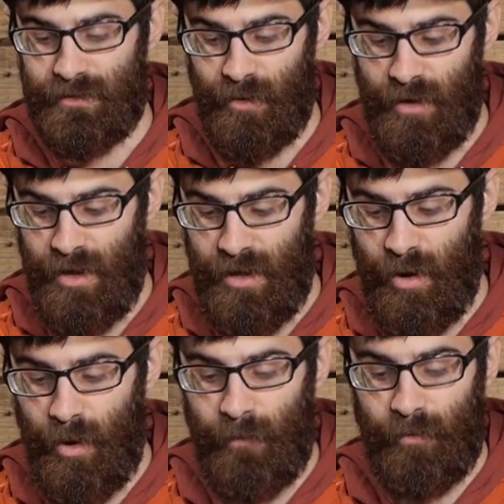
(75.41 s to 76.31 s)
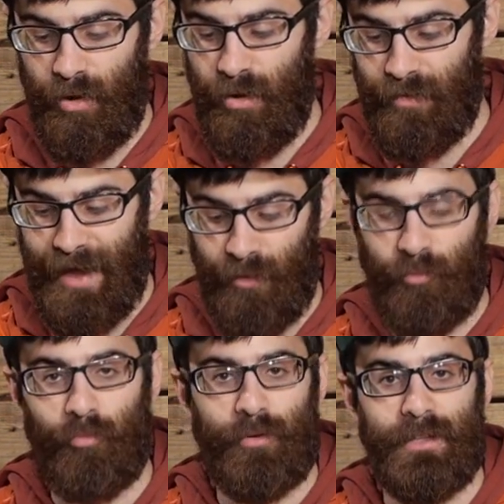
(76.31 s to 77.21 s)
So overall, that
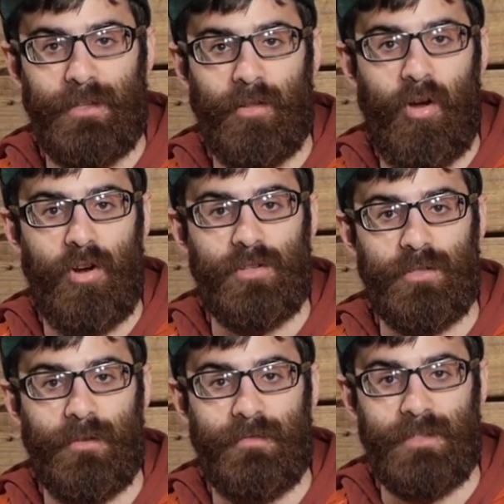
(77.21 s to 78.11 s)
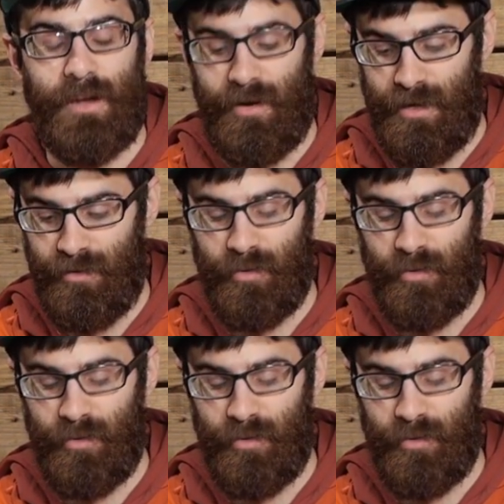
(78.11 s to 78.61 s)
really large surface area,